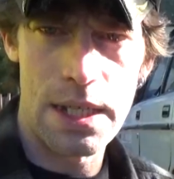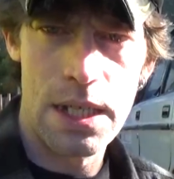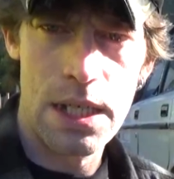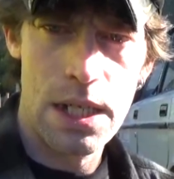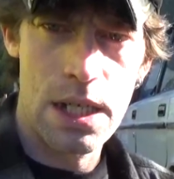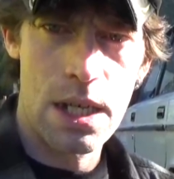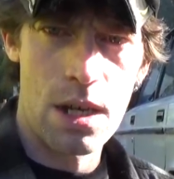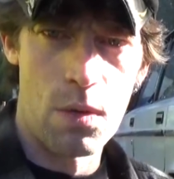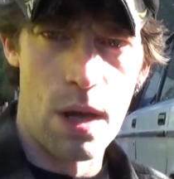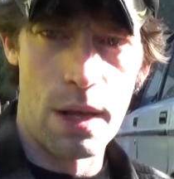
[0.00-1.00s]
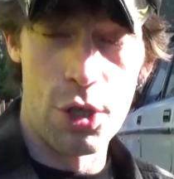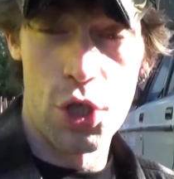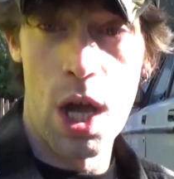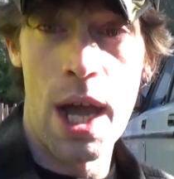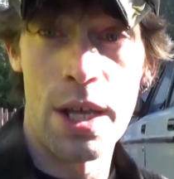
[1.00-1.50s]
while I was
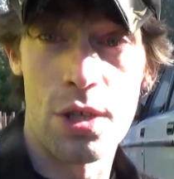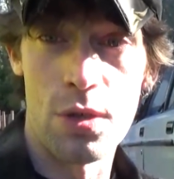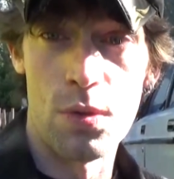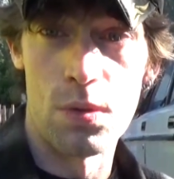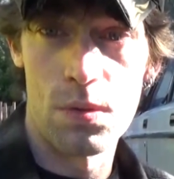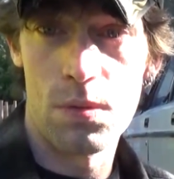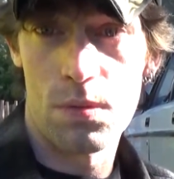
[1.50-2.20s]
trying to